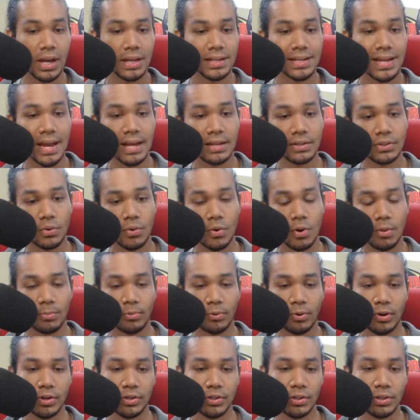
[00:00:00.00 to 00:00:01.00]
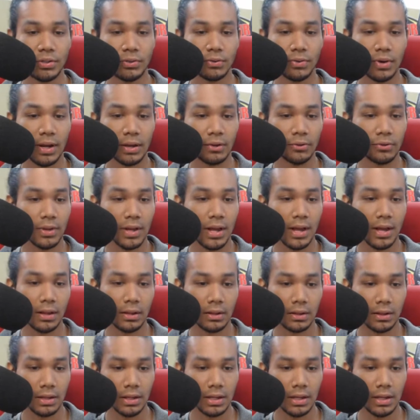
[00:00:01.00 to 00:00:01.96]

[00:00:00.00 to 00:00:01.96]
at Hess Corporation Gregory Hill.